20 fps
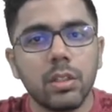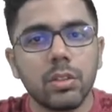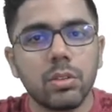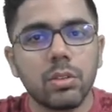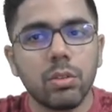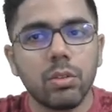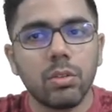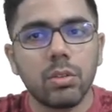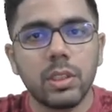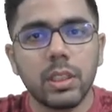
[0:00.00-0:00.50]

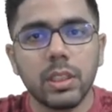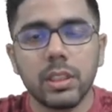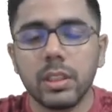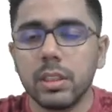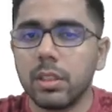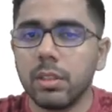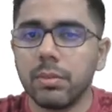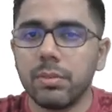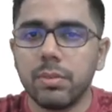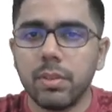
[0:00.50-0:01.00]
So this is
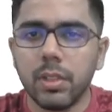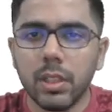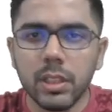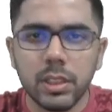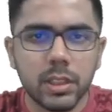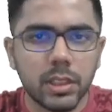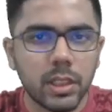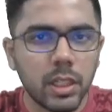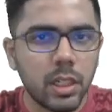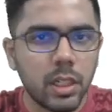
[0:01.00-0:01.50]
the
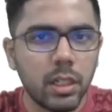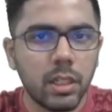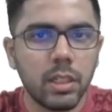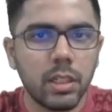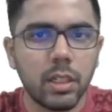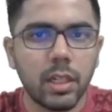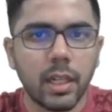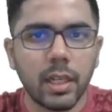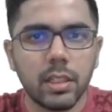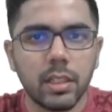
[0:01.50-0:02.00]
first
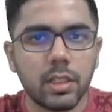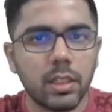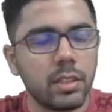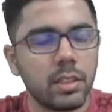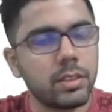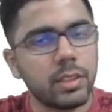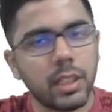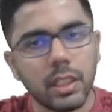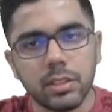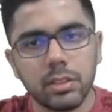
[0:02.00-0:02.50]

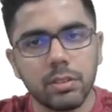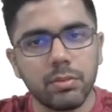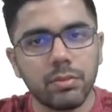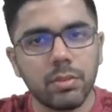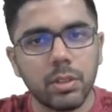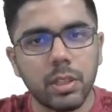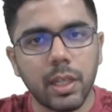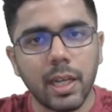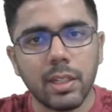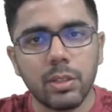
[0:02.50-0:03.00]
session for
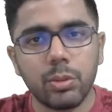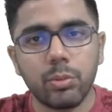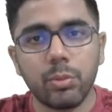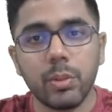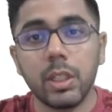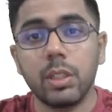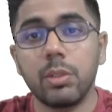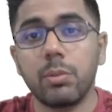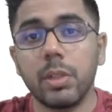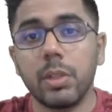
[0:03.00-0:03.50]
CAT
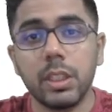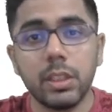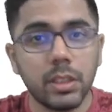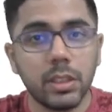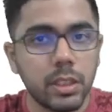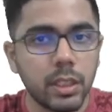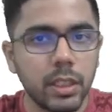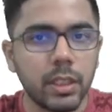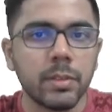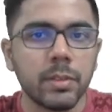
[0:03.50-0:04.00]

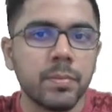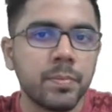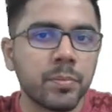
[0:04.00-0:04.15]
2023.